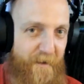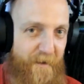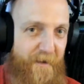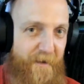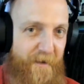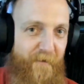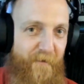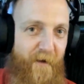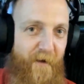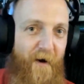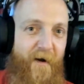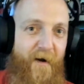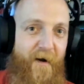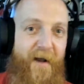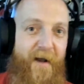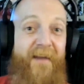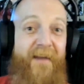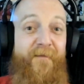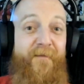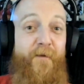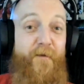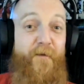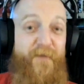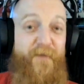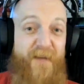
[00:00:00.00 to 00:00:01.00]
the vlog. And
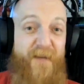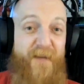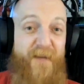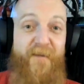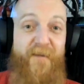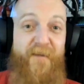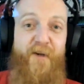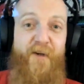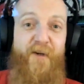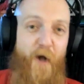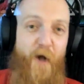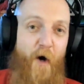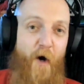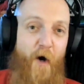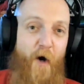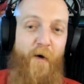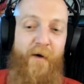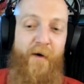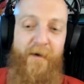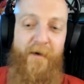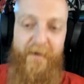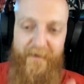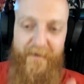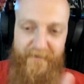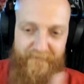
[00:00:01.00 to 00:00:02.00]
if you've seen the show...
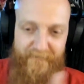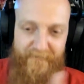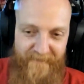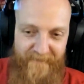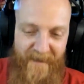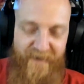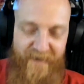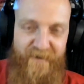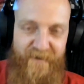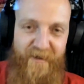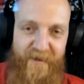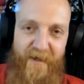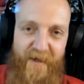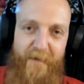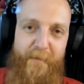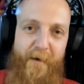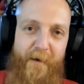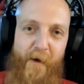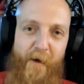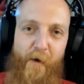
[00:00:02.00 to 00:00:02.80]
It